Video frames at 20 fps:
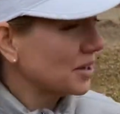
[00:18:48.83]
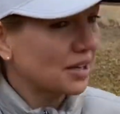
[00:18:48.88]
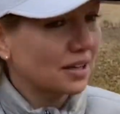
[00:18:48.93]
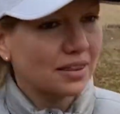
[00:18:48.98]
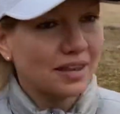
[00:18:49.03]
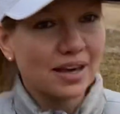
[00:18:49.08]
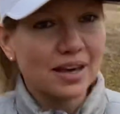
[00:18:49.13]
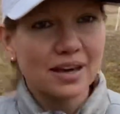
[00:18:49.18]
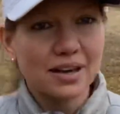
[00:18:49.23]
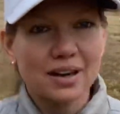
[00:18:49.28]

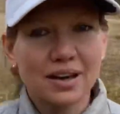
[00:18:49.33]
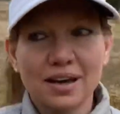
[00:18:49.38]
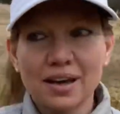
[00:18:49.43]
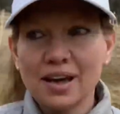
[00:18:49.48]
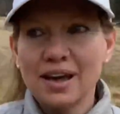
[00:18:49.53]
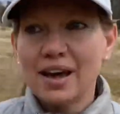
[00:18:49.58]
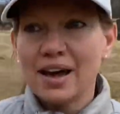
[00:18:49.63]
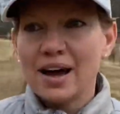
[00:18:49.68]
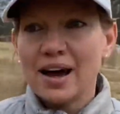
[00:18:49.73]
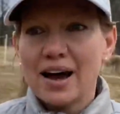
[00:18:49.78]
that
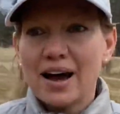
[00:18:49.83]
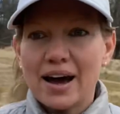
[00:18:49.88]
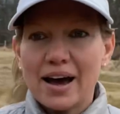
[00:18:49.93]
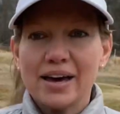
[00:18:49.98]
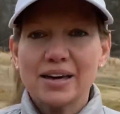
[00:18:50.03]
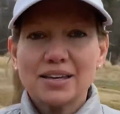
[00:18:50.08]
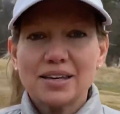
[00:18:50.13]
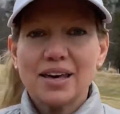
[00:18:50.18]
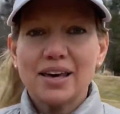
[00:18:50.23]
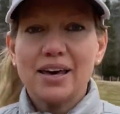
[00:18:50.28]
I
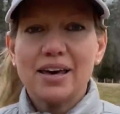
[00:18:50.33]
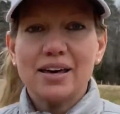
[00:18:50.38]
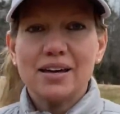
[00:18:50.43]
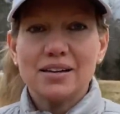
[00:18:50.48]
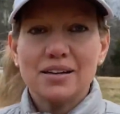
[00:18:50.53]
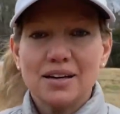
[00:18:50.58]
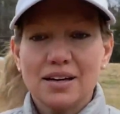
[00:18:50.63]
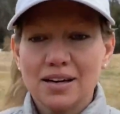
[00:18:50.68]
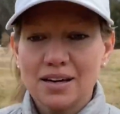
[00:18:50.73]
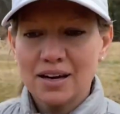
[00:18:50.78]

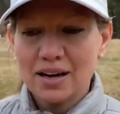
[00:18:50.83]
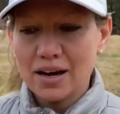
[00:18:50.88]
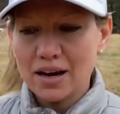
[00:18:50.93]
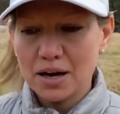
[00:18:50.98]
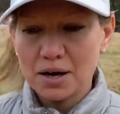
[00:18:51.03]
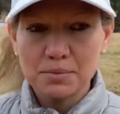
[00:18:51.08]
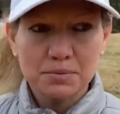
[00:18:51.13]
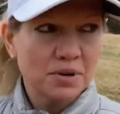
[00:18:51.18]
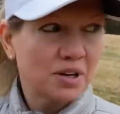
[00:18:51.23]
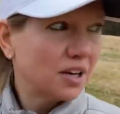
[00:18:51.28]
can
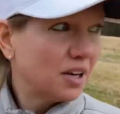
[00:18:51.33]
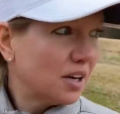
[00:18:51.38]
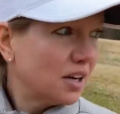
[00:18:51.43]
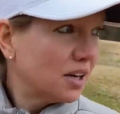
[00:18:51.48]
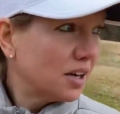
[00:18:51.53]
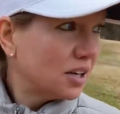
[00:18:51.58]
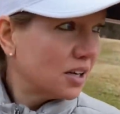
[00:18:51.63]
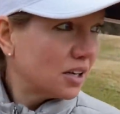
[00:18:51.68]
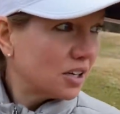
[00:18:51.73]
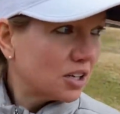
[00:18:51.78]
um,
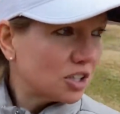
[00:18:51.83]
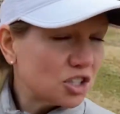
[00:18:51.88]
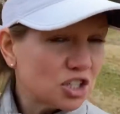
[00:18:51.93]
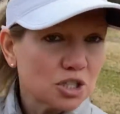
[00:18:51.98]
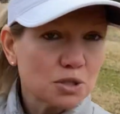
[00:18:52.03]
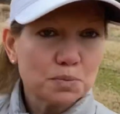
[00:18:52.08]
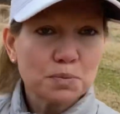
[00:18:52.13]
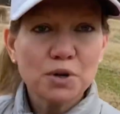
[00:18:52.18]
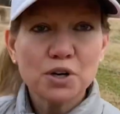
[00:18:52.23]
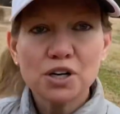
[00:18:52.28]

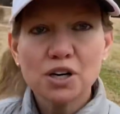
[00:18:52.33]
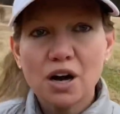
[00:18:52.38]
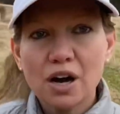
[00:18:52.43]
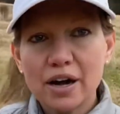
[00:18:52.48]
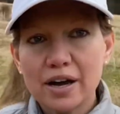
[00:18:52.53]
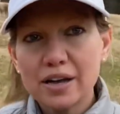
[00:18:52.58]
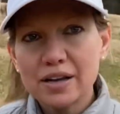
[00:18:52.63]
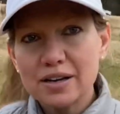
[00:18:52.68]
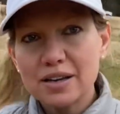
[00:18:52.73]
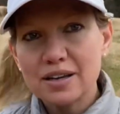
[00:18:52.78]
just put
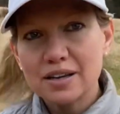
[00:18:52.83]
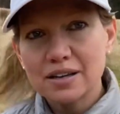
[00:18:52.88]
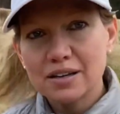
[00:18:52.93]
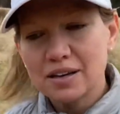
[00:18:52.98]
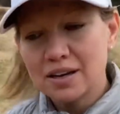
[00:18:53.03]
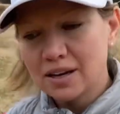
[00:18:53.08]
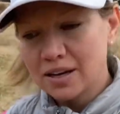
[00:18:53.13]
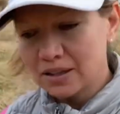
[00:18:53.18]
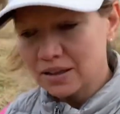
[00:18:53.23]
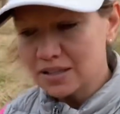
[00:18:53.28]
on and
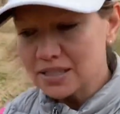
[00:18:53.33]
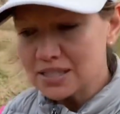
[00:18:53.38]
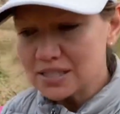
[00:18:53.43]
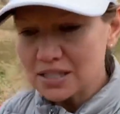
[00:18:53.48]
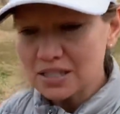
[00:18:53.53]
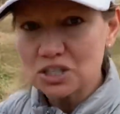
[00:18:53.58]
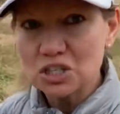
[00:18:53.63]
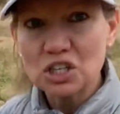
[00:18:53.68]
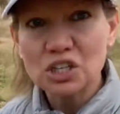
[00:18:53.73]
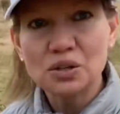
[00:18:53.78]

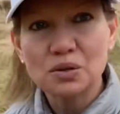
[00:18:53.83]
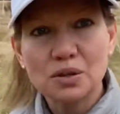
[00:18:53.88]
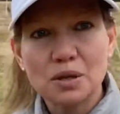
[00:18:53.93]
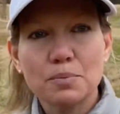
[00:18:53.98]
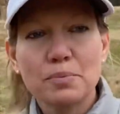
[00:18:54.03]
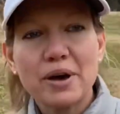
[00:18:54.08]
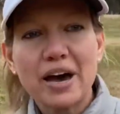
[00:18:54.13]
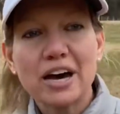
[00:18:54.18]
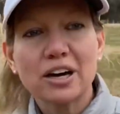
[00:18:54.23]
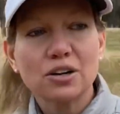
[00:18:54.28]
listen to in the
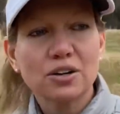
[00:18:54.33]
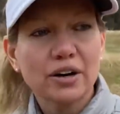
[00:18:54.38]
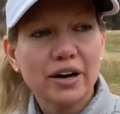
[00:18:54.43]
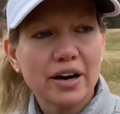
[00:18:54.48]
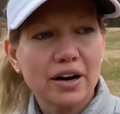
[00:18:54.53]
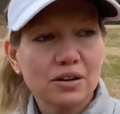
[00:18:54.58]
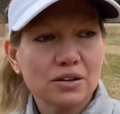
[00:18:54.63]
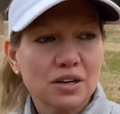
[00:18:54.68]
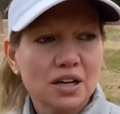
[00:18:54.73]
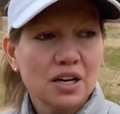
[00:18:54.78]

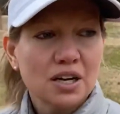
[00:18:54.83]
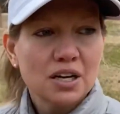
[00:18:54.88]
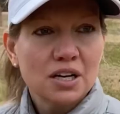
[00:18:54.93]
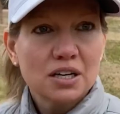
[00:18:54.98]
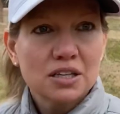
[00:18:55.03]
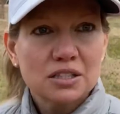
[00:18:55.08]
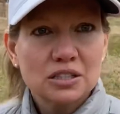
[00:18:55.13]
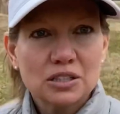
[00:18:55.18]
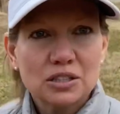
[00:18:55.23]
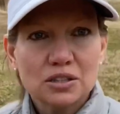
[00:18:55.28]
background
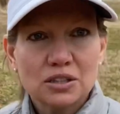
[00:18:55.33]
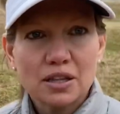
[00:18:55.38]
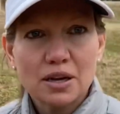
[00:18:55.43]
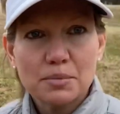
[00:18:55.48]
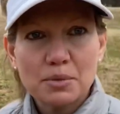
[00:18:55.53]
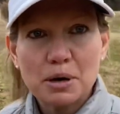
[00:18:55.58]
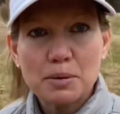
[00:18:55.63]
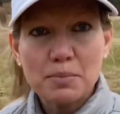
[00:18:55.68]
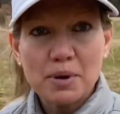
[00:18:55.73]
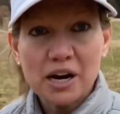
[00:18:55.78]
to, that
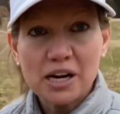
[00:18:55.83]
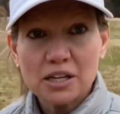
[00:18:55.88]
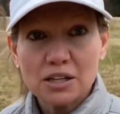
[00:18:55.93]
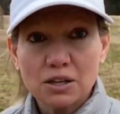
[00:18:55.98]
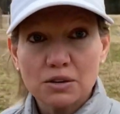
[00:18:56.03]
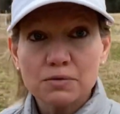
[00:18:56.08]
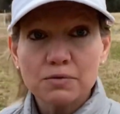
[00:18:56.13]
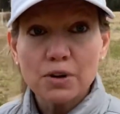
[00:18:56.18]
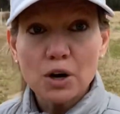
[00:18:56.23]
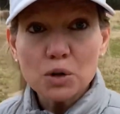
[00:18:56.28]
my mind
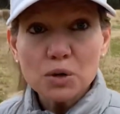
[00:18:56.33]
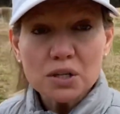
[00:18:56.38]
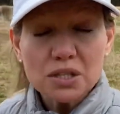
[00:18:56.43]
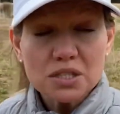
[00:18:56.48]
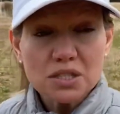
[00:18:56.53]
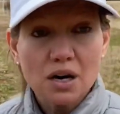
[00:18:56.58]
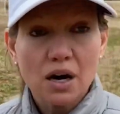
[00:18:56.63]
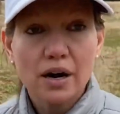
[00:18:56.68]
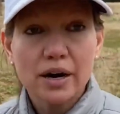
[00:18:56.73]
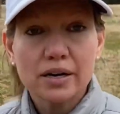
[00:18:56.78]
can focus
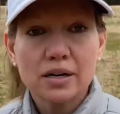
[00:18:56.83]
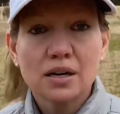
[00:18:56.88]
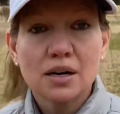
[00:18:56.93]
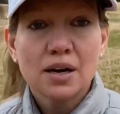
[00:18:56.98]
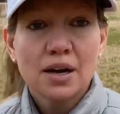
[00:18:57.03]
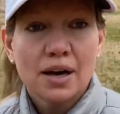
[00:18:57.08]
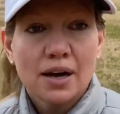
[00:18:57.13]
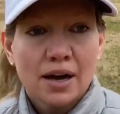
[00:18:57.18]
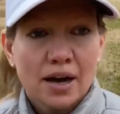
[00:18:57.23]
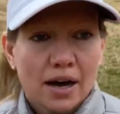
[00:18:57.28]
on,
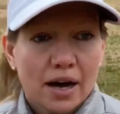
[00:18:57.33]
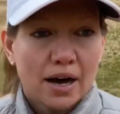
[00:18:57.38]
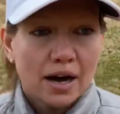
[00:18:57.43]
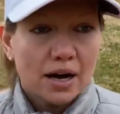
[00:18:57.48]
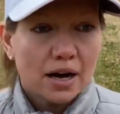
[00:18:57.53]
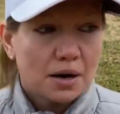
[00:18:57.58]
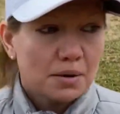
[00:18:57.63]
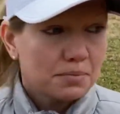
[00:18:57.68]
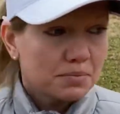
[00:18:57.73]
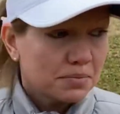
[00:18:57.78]

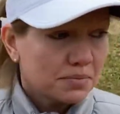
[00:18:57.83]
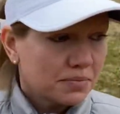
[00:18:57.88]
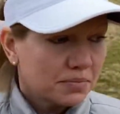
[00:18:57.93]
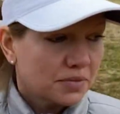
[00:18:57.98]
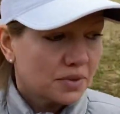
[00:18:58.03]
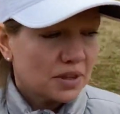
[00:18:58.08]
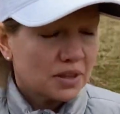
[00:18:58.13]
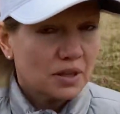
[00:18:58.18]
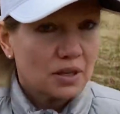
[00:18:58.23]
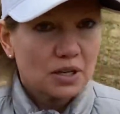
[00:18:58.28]
um,
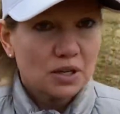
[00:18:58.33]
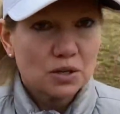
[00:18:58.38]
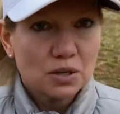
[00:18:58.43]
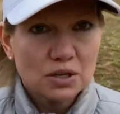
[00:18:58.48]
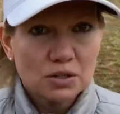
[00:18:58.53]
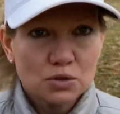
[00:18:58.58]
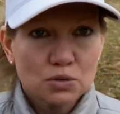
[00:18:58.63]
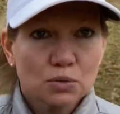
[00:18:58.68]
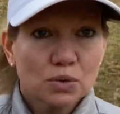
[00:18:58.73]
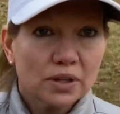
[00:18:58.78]
that
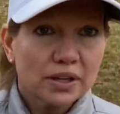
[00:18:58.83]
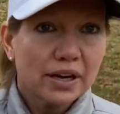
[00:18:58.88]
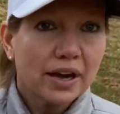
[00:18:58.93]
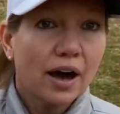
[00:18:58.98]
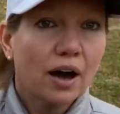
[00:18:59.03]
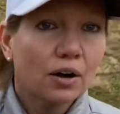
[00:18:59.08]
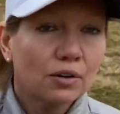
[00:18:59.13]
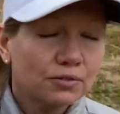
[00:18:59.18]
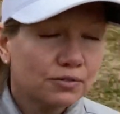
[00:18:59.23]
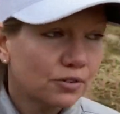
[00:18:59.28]
is really
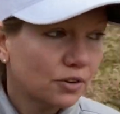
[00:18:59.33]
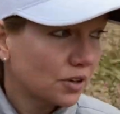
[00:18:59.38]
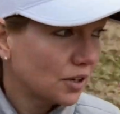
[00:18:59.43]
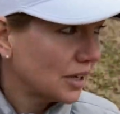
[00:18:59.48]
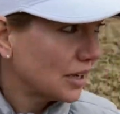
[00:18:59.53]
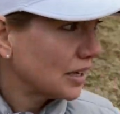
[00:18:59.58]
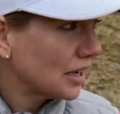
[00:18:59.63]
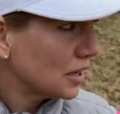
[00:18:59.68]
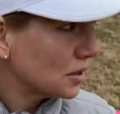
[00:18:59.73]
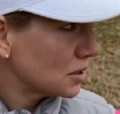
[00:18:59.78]
helpful, and
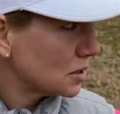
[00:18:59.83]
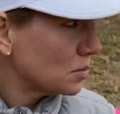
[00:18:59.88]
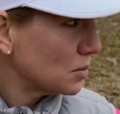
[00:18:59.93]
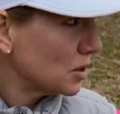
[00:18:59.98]
it gets me